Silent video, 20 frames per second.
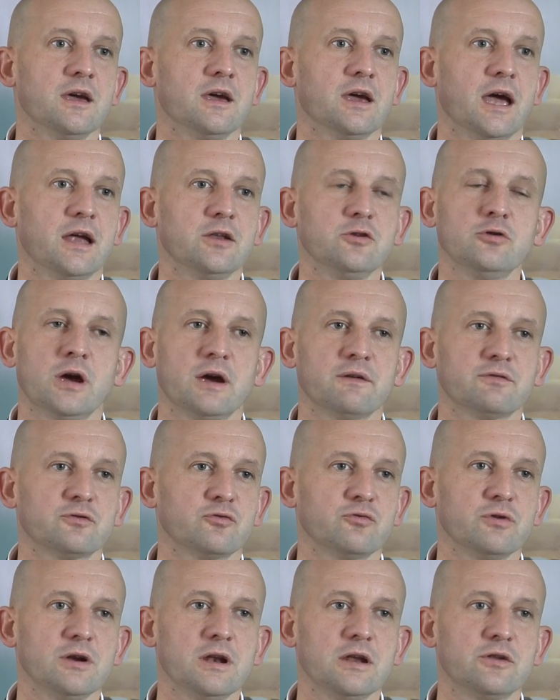And you have
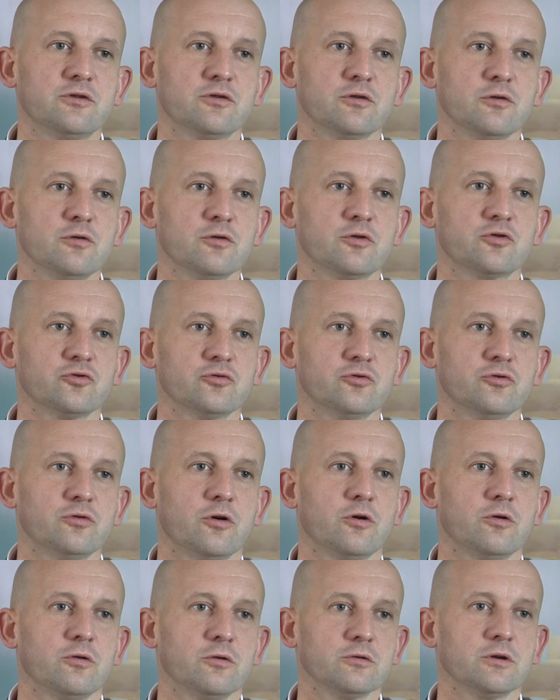to really to look to
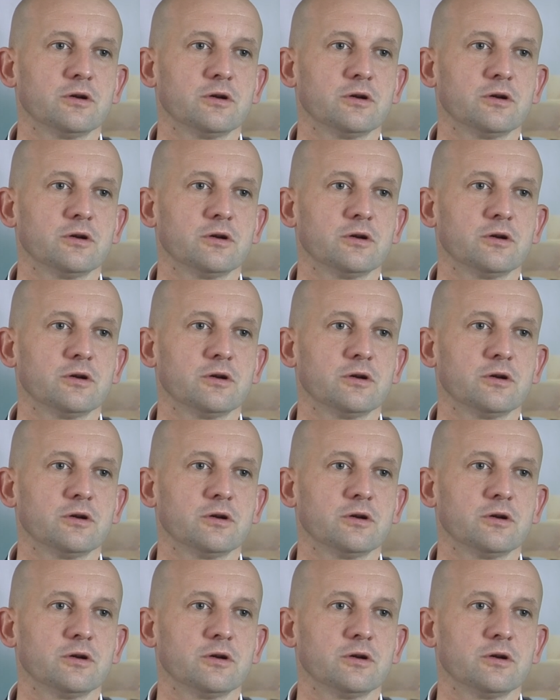all,